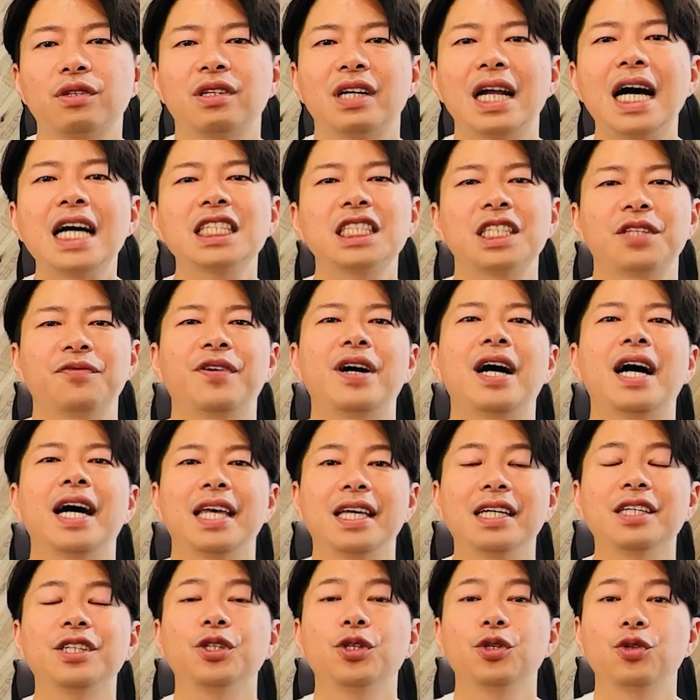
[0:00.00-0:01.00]

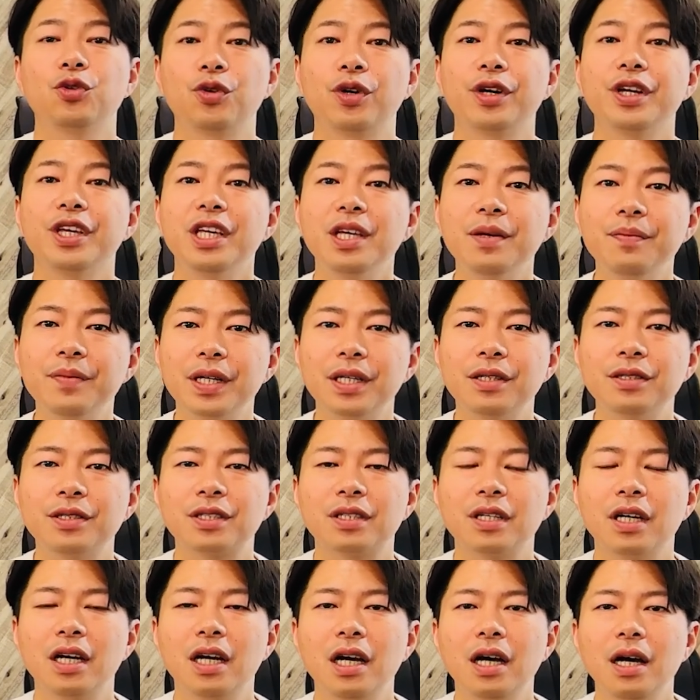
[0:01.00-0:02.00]
classifying your
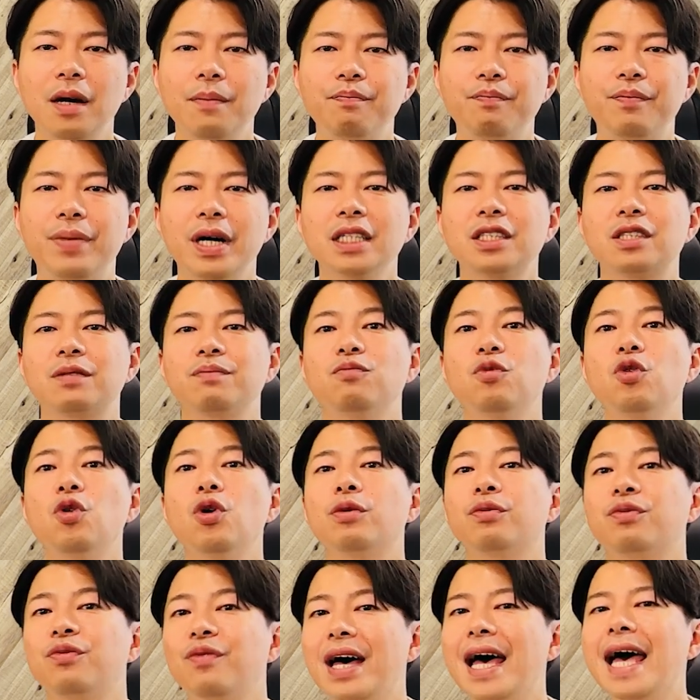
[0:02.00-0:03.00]
emails, but
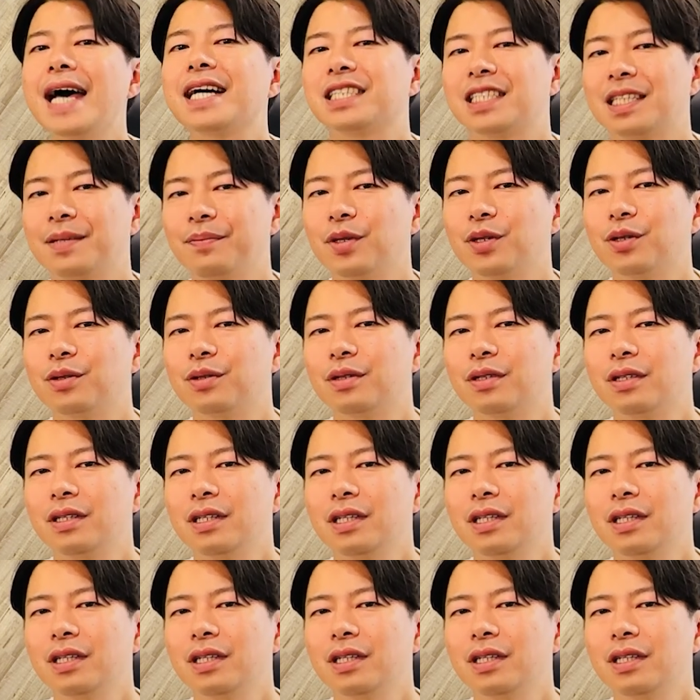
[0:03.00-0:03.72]
more flexible.